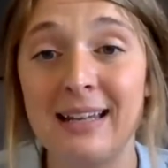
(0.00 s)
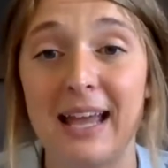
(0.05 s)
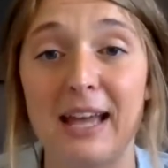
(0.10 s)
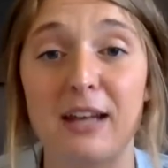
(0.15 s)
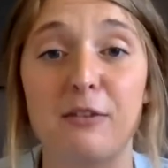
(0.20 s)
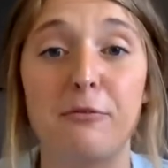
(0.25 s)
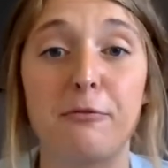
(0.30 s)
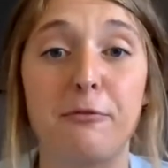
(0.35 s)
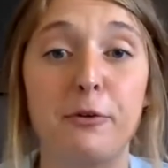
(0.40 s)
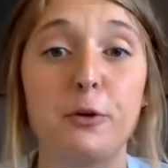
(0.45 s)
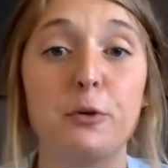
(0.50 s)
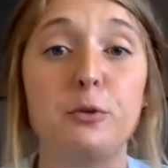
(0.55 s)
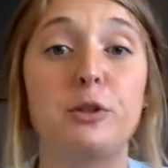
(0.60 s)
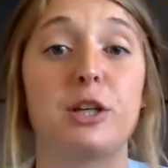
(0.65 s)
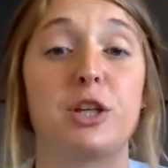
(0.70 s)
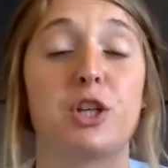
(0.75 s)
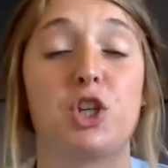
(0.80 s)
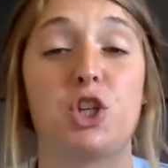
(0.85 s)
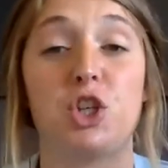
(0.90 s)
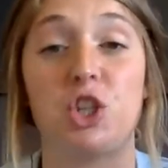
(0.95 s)
and food
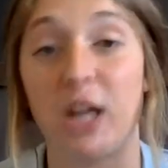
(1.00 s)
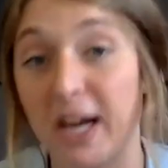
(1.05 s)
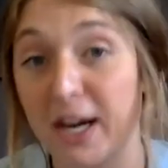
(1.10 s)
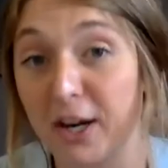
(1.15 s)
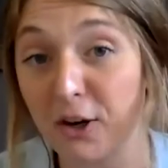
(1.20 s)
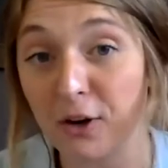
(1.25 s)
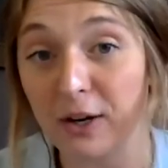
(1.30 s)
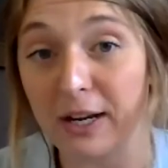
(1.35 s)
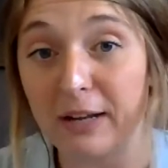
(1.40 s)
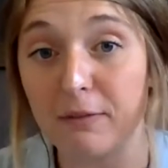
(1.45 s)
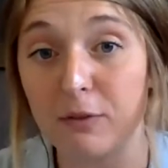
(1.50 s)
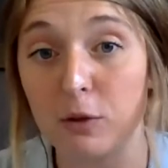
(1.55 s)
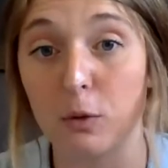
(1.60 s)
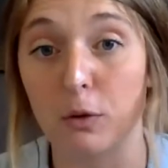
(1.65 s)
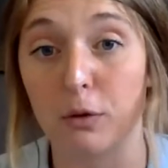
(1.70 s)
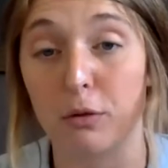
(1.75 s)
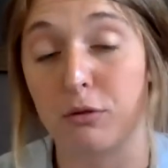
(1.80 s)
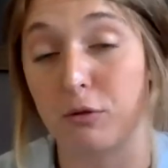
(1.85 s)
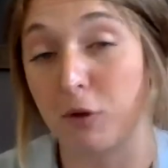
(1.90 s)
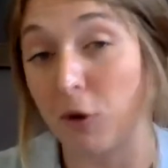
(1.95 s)
to share if you
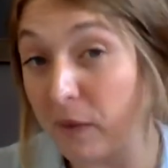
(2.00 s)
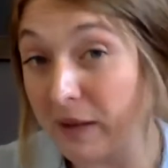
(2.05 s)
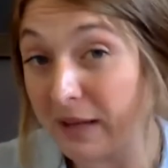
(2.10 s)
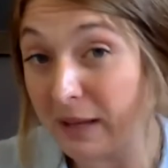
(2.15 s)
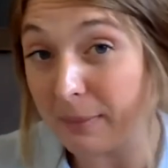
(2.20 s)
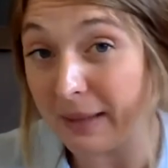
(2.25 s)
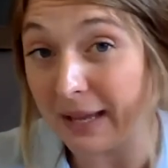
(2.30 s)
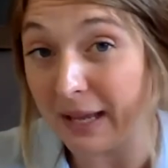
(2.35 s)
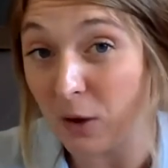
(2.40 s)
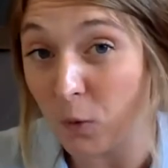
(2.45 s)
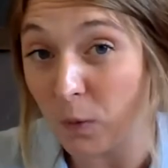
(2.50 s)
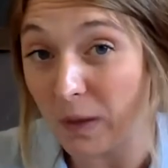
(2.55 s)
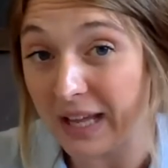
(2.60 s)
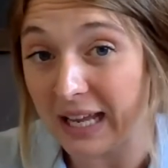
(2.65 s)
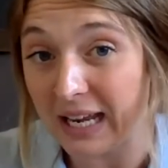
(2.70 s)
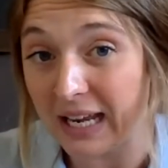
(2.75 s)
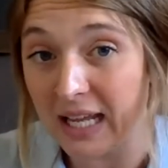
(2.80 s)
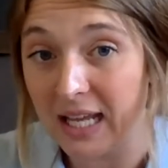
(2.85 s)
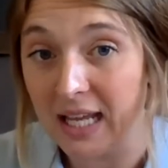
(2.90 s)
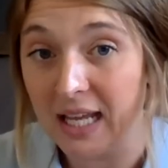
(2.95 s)
were throwing a
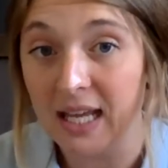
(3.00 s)
banquet.